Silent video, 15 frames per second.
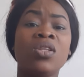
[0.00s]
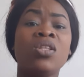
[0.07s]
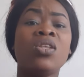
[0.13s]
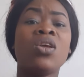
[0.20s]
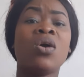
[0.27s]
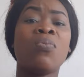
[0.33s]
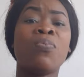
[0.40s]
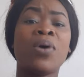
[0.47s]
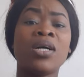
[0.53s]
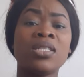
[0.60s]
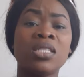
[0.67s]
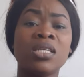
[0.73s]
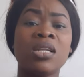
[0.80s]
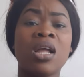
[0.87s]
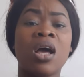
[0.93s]
your
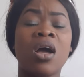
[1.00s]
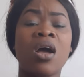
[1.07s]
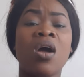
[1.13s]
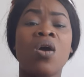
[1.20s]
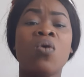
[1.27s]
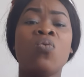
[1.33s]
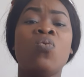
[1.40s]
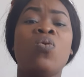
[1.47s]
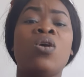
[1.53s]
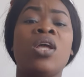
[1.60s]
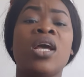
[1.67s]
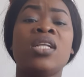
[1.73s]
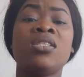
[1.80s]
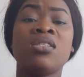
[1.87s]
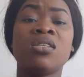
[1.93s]
partner will
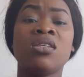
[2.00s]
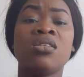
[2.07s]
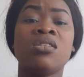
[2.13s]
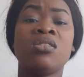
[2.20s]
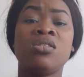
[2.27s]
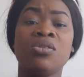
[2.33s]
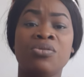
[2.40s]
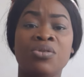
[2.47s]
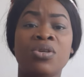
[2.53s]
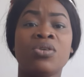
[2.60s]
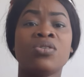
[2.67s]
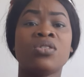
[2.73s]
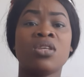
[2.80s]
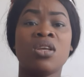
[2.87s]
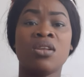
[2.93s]
get
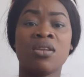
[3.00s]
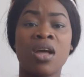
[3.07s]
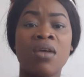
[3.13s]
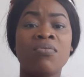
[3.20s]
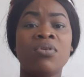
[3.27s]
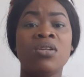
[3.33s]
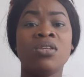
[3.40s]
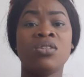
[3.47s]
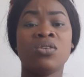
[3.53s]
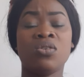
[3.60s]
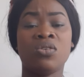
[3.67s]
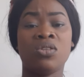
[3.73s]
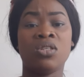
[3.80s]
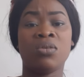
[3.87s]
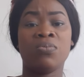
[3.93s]
serious in that
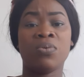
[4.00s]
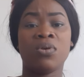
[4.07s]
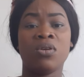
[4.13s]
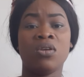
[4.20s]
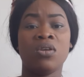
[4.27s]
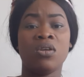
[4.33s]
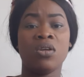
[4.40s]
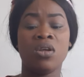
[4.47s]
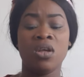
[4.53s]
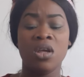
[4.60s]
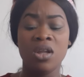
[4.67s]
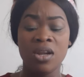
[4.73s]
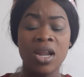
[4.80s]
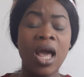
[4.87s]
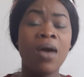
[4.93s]
relationship.
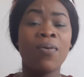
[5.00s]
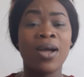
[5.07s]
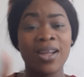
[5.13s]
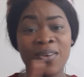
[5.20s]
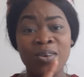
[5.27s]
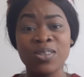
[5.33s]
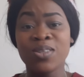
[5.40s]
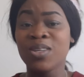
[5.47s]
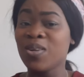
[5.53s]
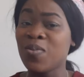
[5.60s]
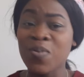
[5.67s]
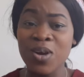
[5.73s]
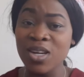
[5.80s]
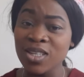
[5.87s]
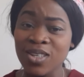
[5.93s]
Now I go to the
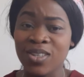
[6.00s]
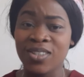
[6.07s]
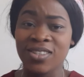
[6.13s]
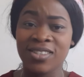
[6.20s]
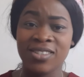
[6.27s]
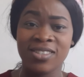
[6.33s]
question.